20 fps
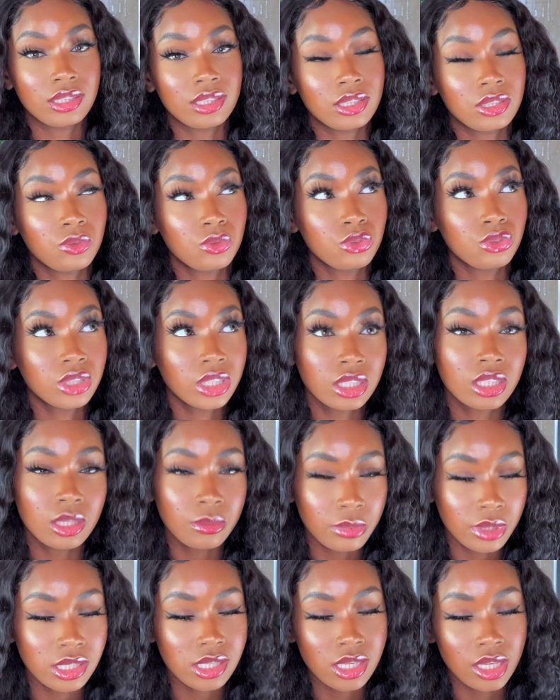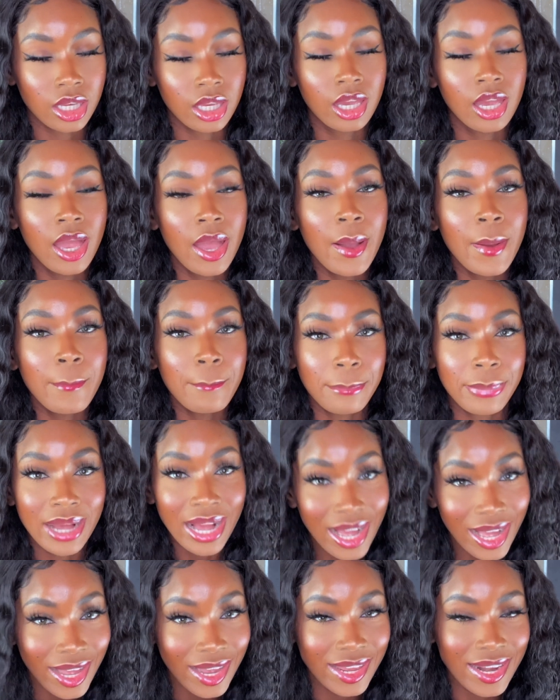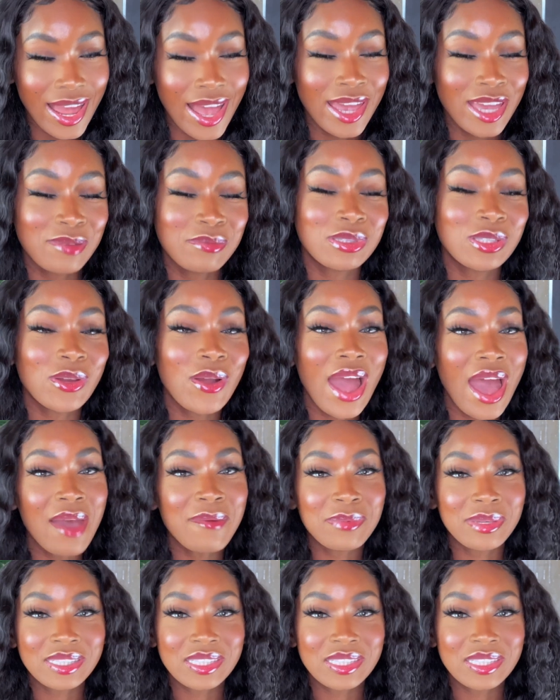It's really busy, but I am so happy